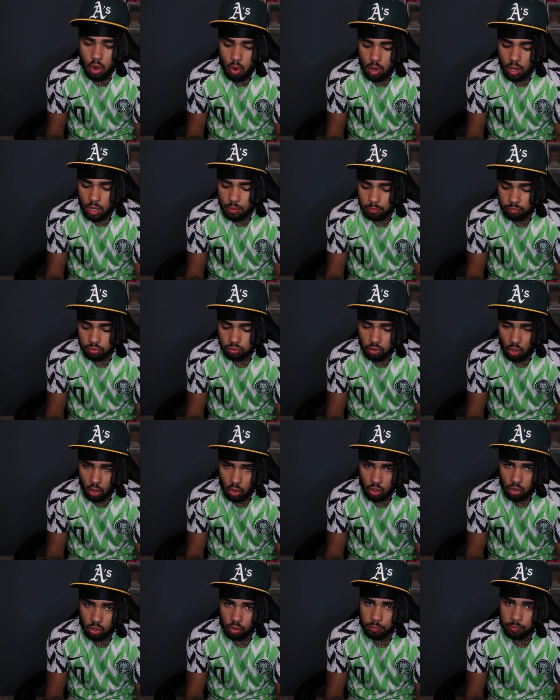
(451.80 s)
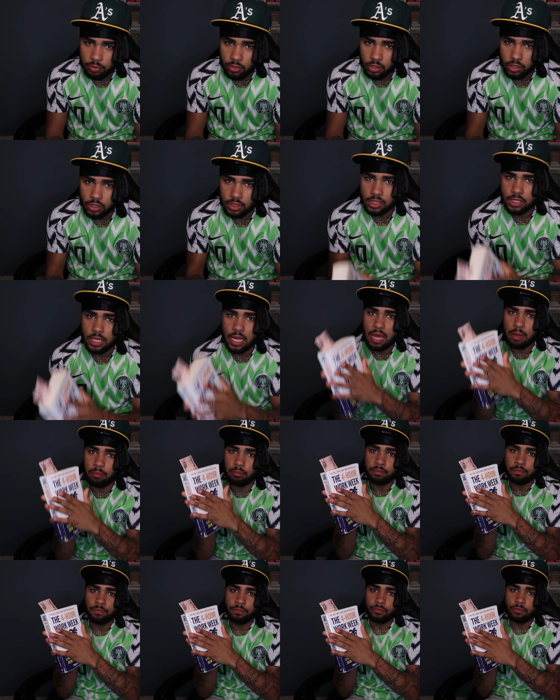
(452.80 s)
go a prolonged period of
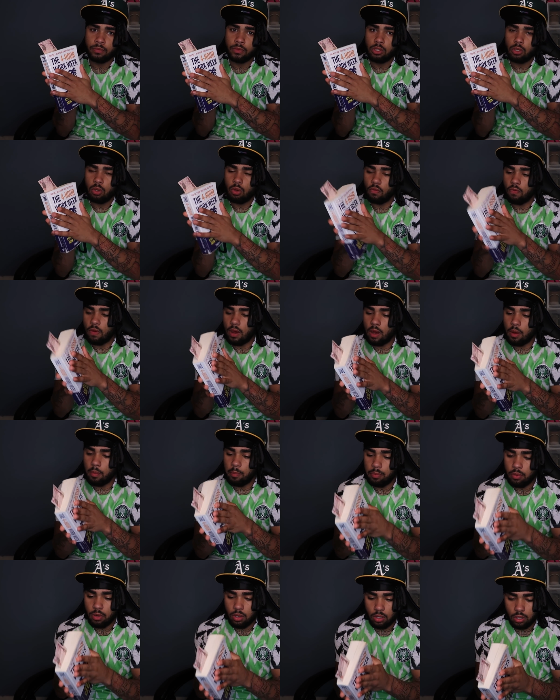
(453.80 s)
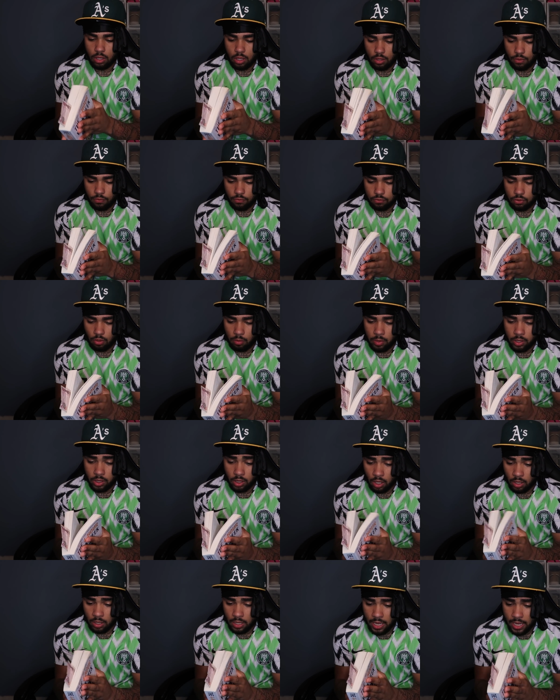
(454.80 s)
time without a book. From a
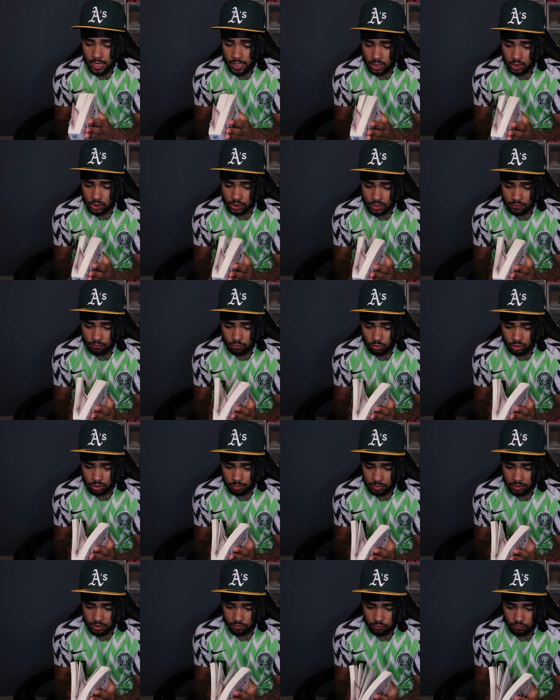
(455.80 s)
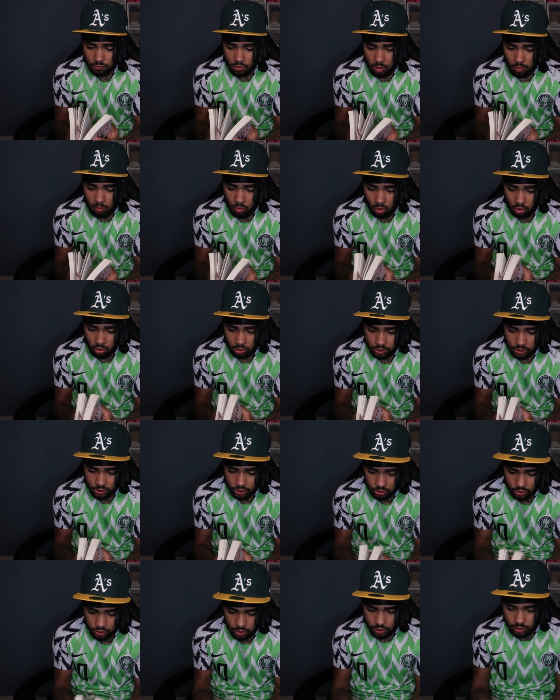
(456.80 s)
young age, I've always been far more
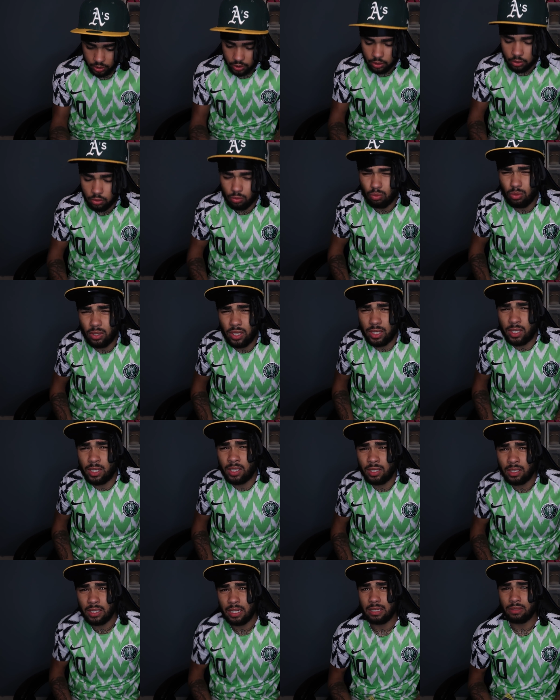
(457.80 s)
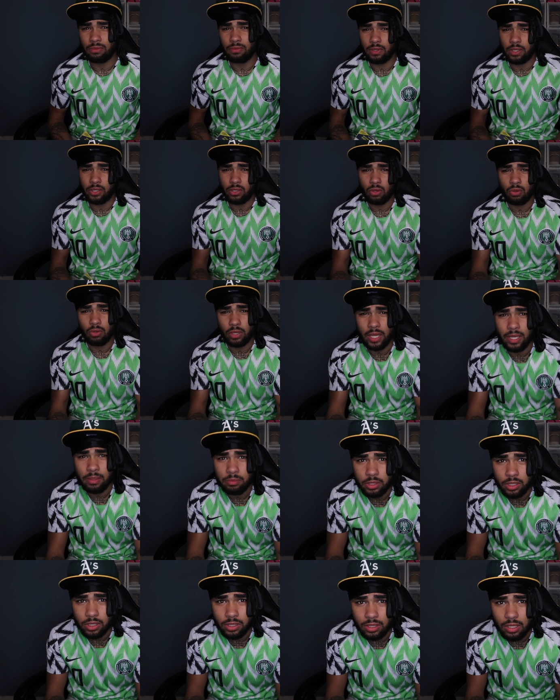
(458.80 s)
interested in reading than video
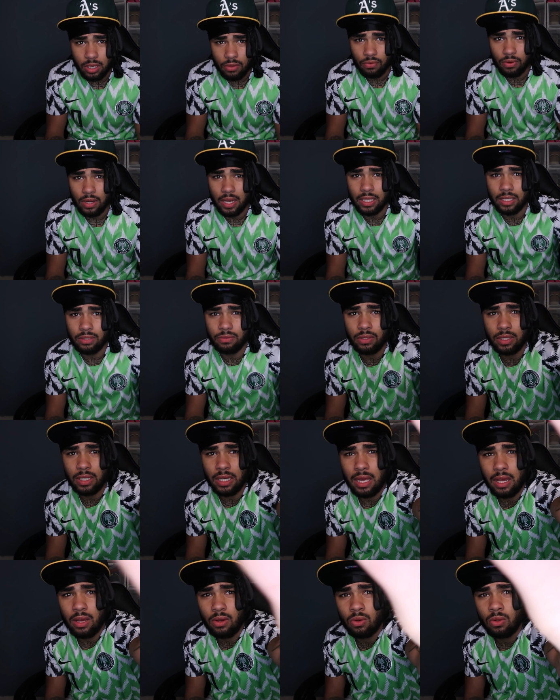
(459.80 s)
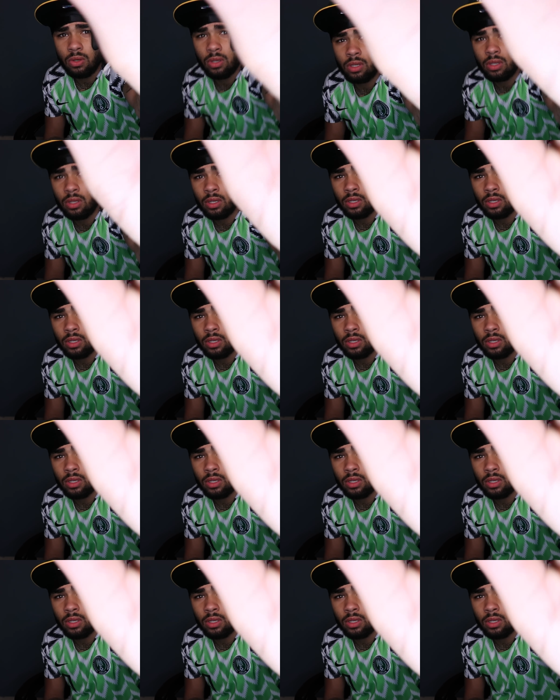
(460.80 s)
games and stuff. Like even now,